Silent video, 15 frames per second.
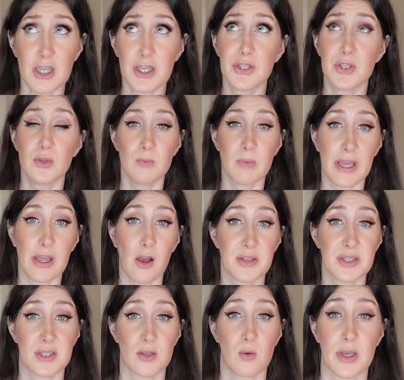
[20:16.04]
You might
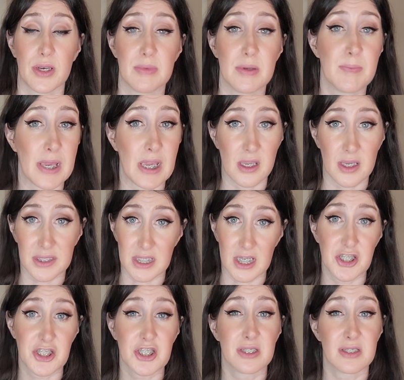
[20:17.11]
also want to be paying
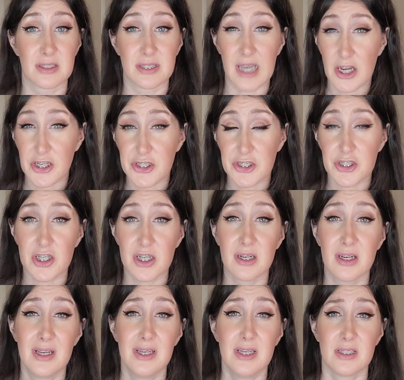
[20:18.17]
attention to
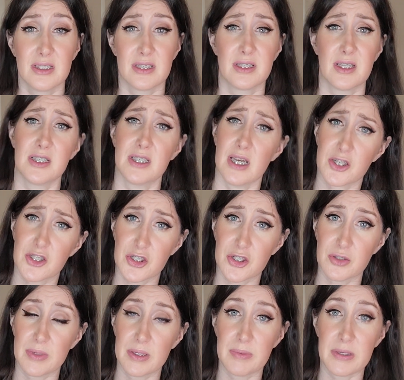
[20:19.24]
texture. Does the
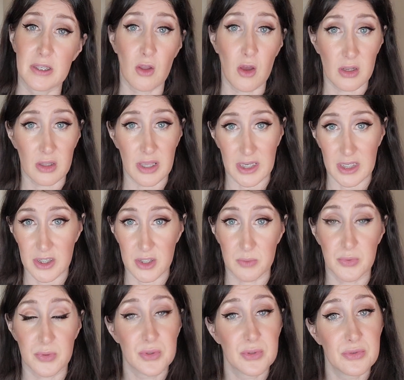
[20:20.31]
texture maybe look like it's
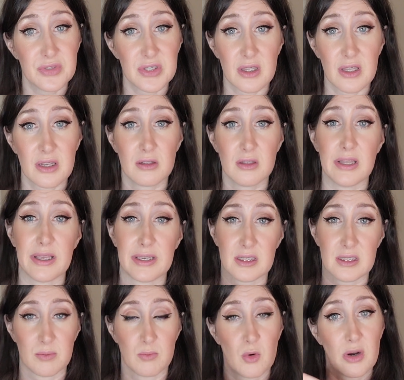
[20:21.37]
improved a little, like
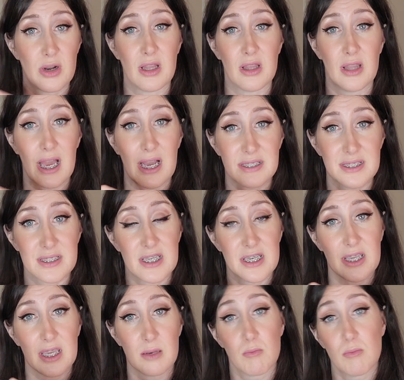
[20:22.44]
it's more
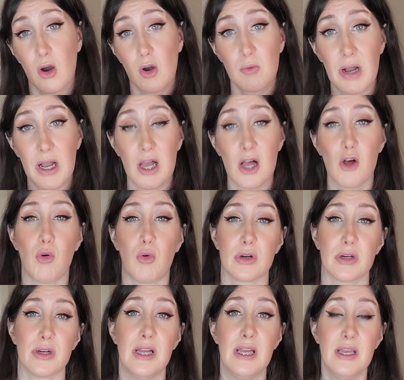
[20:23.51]
elastic and mobile,
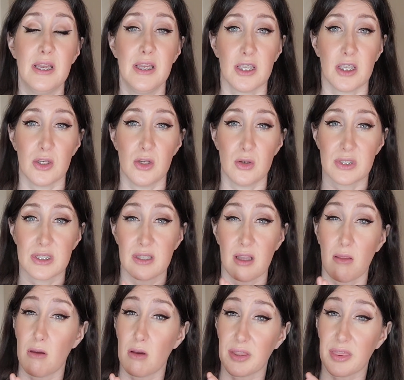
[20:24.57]
or does
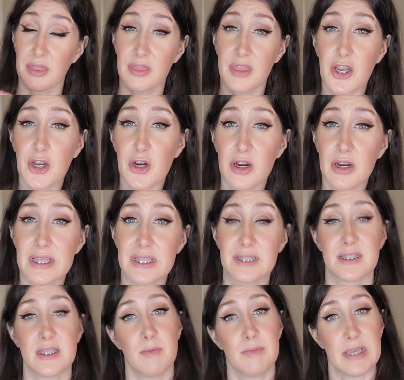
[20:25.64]
it look thicker in
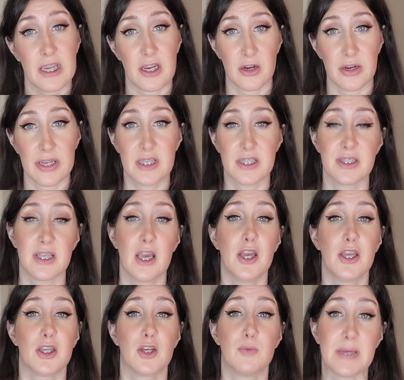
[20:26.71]
some areas?
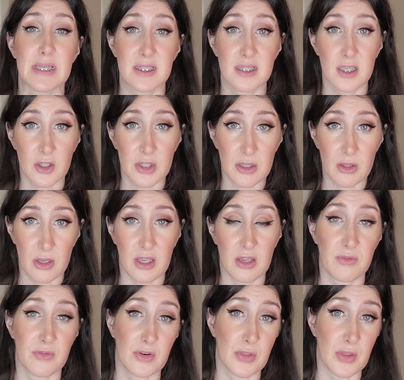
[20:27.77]
You're basically
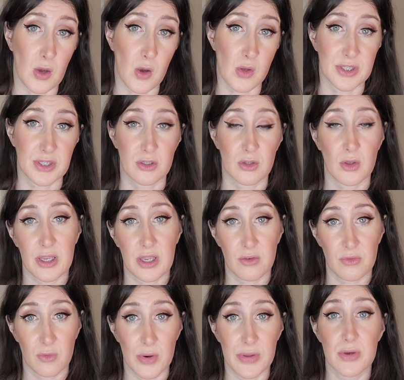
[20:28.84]
looking for those. You're looking
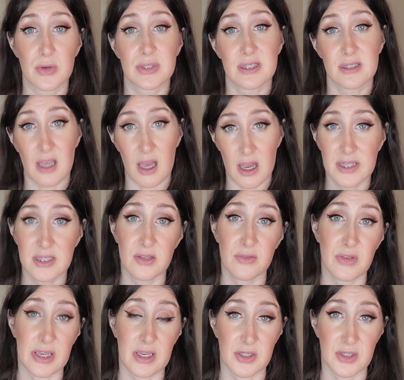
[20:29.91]
for those signs of
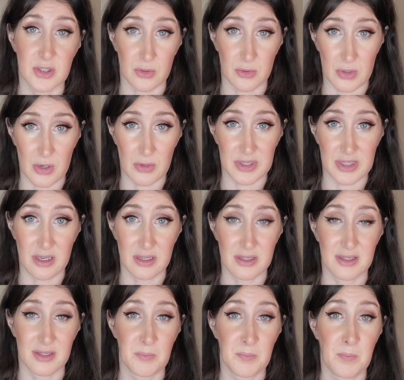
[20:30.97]
lichen
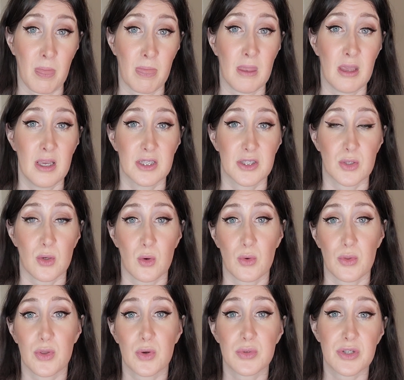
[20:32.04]
sclerosus. So
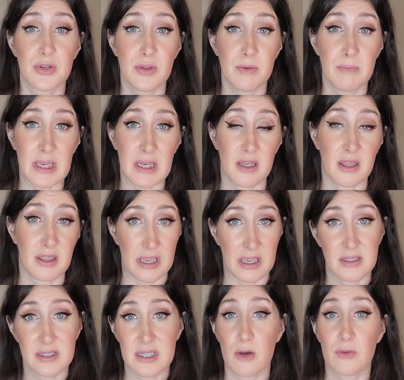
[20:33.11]
those are the main
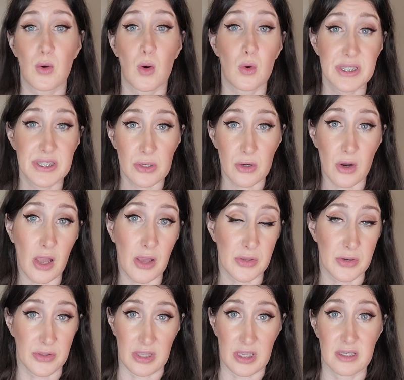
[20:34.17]
things. Now, of course, there are
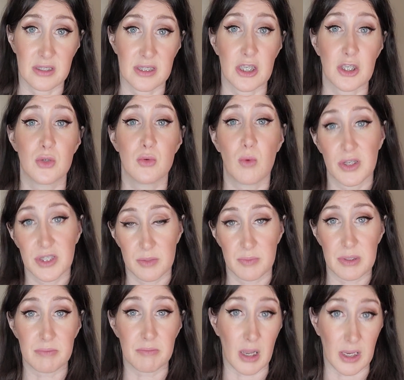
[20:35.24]
other things that you want to
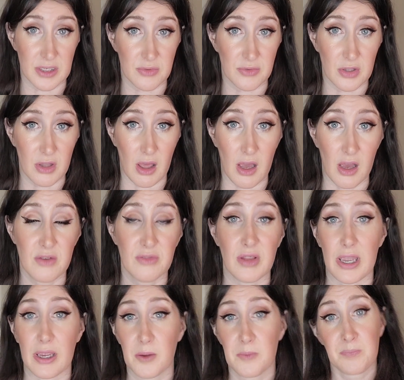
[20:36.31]
be mindful of,
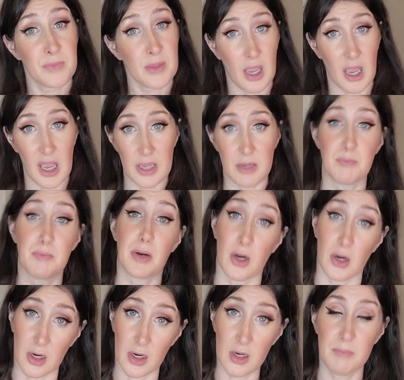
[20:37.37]
like
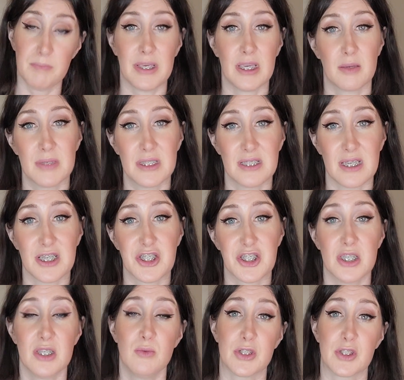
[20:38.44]

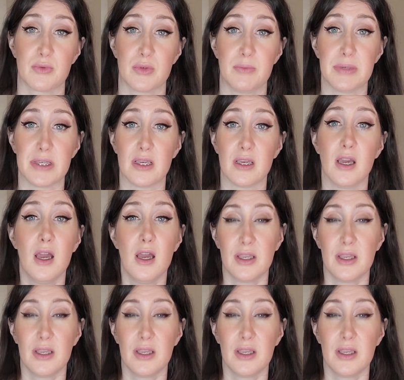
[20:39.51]
hyperpigmentation, which would be,